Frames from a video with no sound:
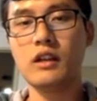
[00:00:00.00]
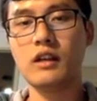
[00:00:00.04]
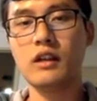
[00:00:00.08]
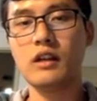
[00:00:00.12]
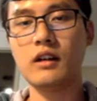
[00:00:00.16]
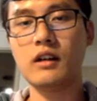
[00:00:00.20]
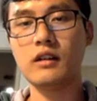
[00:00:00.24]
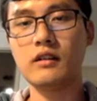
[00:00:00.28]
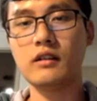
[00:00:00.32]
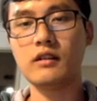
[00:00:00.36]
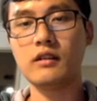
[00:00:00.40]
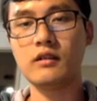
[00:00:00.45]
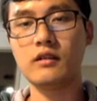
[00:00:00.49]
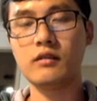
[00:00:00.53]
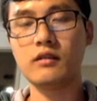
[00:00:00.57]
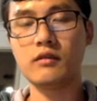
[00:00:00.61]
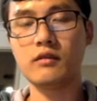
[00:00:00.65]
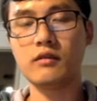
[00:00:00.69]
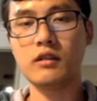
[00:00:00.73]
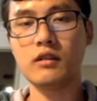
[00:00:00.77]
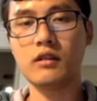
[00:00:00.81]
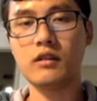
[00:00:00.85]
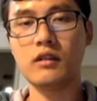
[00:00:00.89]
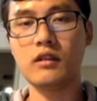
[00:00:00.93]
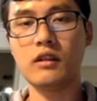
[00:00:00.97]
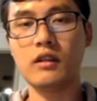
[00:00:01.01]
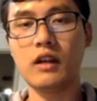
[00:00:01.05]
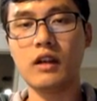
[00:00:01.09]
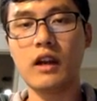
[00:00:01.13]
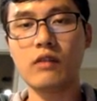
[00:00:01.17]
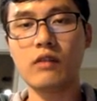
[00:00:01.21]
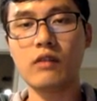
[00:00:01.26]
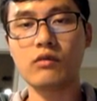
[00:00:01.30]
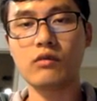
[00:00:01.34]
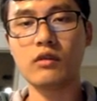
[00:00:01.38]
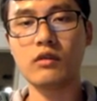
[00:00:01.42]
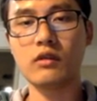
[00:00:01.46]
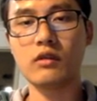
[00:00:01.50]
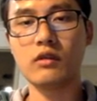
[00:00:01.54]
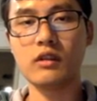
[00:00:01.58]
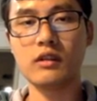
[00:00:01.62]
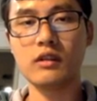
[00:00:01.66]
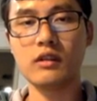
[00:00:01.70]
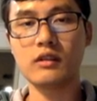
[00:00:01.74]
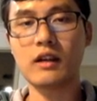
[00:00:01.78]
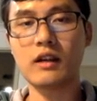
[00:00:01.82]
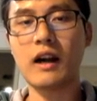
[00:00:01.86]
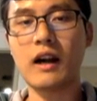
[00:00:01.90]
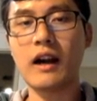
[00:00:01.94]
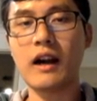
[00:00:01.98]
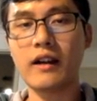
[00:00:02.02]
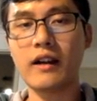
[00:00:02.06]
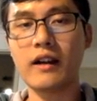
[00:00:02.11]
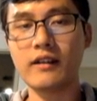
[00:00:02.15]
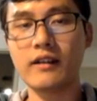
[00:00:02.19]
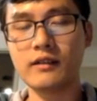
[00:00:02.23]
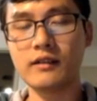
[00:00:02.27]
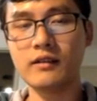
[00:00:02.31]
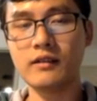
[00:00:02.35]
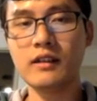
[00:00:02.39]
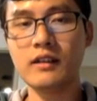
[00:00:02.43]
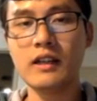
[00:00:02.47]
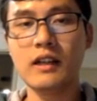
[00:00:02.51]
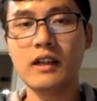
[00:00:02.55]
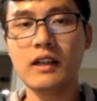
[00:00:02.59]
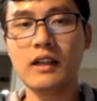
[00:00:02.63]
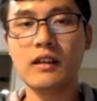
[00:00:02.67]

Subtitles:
the error is higher.